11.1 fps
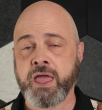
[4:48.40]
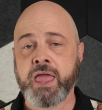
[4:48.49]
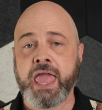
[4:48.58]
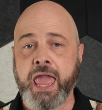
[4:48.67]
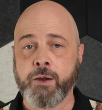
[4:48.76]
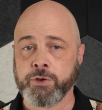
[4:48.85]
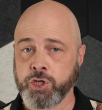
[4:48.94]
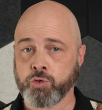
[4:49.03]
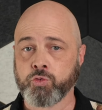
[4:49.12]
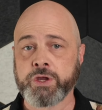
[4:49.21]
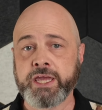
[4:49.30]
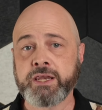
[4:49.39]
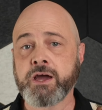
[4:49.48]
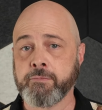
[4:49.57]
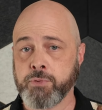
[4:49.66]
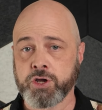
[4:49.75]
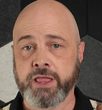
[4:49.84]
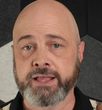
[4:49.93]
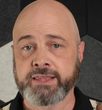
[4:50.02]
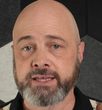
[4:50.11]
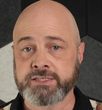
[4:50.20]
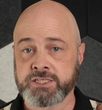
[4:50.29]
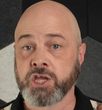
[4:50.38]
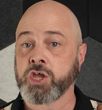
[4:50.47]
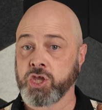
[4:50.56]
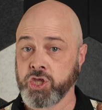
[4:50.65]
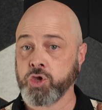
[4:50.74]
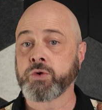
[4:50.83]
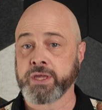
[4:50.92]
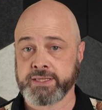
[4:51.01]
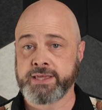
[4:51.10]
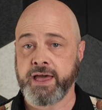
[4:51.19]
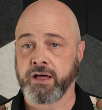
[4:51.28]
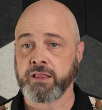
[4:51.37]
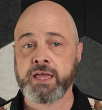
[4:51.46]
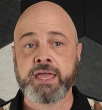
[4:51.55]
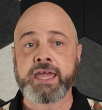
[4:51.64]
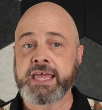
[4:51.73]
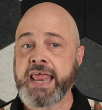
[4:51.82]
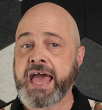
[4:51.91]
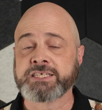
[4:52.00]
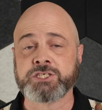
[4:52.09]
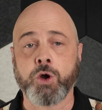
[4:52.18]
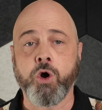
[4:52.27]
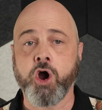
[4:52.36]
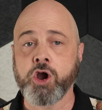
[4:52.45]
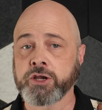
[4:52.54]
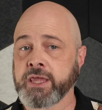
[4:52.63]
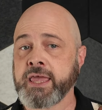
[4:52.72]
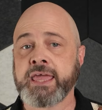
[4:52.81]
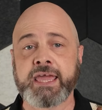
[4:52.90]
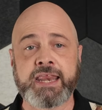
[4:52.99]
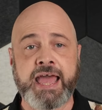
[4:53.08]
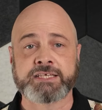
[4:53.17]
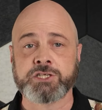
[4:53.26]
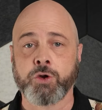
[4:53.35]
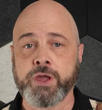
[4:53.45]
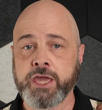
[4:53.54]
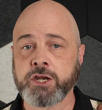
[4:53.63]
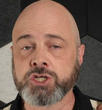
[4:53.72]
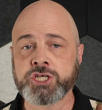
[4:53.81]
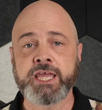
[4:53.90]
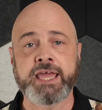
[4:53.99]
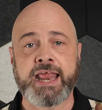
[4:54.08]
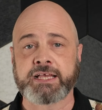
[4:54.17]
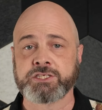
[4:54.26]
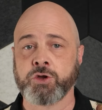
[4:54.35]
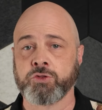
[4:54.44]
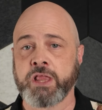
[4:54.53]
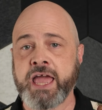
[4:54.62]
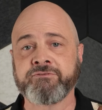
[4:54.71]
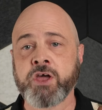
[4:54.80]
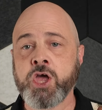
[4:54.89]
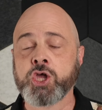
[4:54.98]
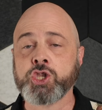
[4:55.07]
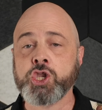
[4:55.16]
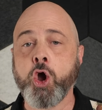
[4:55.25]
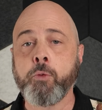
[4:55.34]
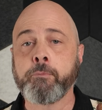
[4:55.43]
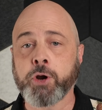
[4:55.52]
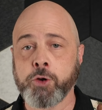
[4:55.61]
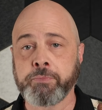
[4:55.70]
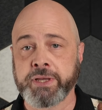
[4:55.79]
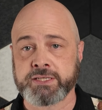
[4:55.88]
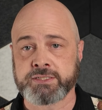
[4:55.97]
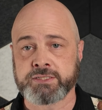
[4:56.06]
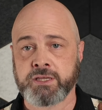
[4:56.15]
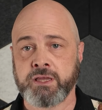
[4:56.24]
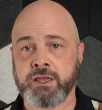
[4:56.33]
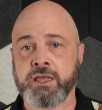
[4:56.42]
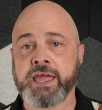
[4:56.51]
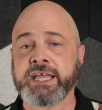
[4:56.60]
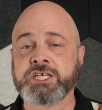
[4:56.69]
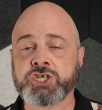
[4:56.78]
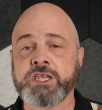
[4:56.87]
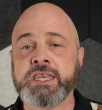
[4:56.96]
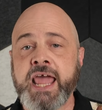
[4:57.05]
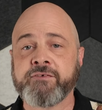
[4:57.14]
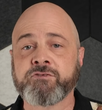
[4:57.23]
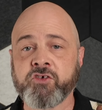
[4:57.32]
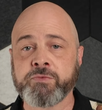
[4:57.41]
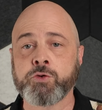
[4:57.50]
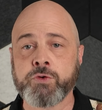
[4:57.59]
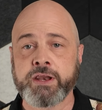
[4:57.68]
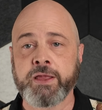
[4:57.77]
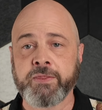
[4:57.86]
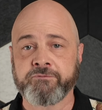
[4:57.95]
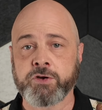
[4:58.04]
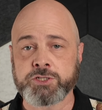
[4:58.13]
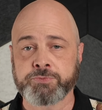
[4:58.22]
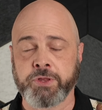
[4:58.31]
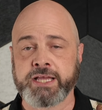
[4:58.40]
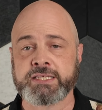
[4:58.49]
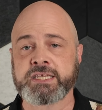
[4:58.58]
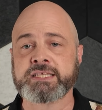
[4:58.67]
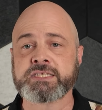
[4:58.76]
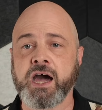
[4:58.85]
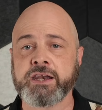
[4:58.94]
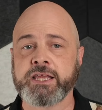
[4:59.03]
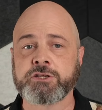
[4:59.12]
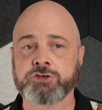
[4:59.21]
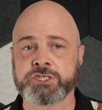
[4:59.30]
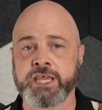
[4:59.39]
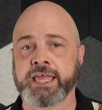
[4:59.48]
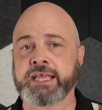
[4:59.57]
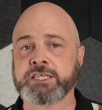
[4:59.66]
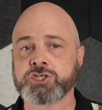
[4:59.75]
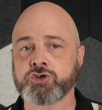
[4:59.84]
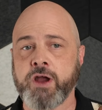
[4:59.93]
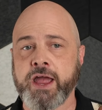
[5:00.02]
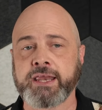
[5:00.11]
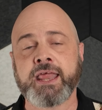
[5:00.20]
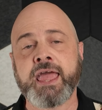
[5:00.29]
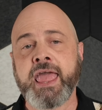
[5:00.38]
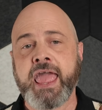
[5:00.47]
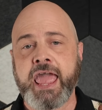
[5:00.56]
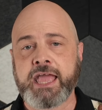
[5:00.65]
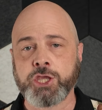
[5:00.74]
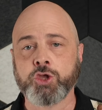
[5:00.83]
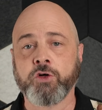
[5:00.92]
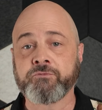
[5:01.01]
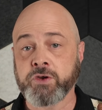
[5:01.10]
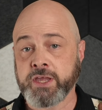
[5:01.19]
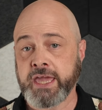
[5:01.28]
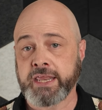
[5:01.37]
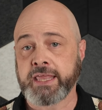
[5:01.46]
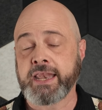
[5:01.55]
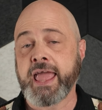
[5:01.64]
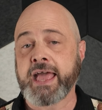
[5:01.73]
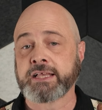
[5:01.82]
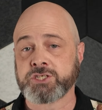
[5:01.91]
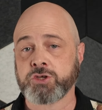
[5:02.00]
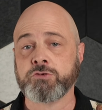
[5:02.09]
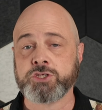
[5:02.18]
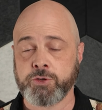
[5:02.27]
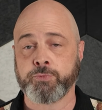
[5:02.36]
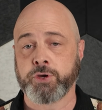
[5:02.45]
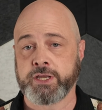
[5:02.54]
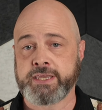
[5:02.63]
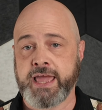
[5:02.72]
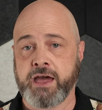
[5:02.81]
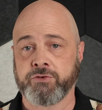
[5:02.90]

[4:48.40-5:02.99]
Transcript: And when you read a book like this, you can tell. It has no heart, it has no energy, it has no life, no purpose. It should never have been written in the first place. It's uninteresting, it's trite, and you'll forget it as soon as you put it down.